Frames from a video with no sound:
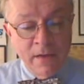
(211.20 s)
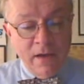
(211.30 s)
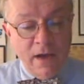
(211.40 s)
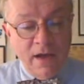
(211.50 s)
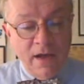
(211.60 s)

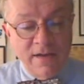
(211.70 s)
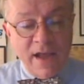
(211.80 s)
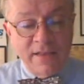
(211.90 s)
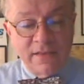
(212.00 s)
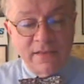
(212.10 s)

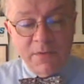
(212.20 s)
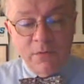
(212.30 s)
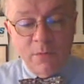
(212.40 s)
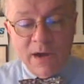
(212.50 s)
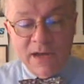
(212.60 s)
Ninth,
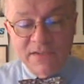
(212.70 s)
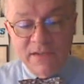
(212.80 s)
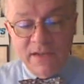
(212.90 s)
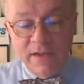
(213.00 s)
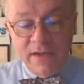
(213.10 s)

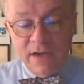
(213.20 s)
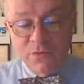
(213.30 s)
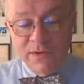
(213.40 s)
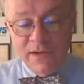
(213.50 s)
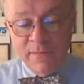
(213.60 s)
WYCD
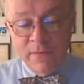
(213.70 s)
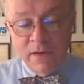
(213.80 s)
Country,